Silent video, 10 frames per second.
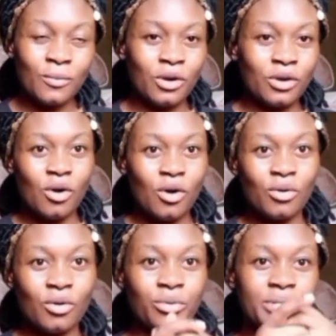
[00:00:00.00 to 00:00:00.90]
We're not
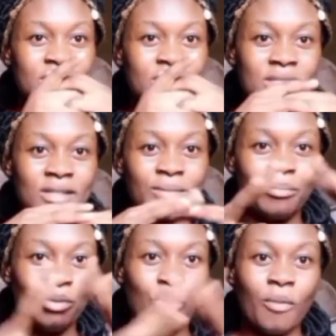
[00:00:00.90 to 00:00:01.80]
all going to
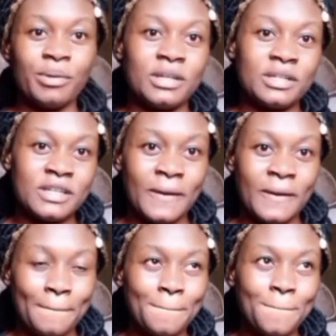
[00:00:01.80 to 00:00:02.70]
blow up in a day,
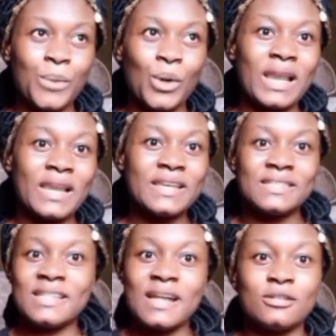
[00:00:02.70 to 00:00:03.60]
but at
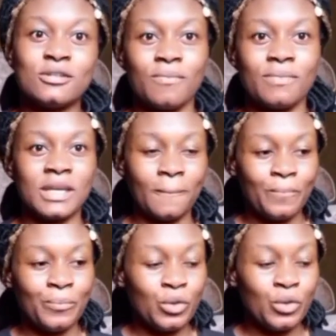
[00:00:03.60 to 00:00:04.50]
least start something.
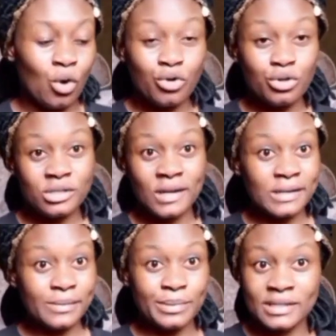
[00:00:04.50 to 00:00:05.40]
Or you
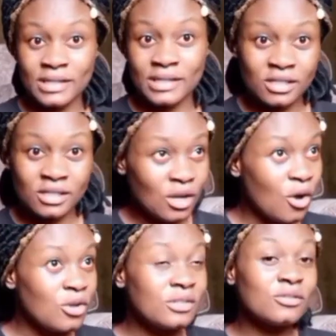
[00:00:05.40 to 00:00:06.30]
start a business,
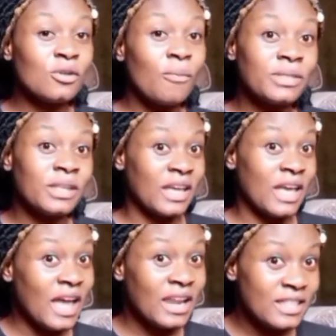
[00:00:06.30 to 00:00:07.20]

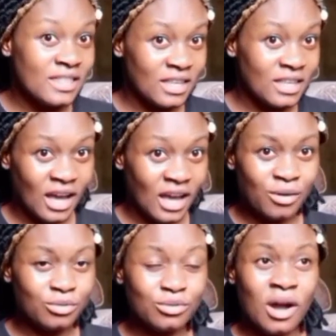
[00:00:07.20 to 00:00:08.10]
something, anything. I
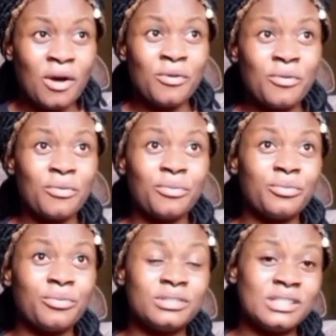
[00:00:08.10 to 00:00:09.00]
don't know how
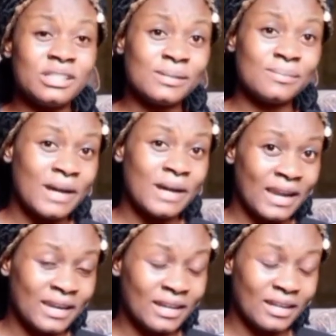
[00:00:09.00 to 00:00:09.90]
this
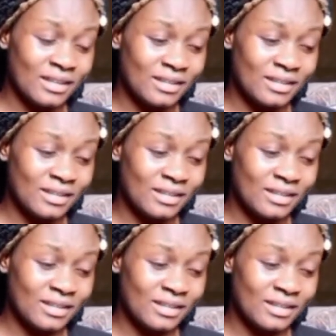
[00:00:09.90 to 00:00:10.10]
man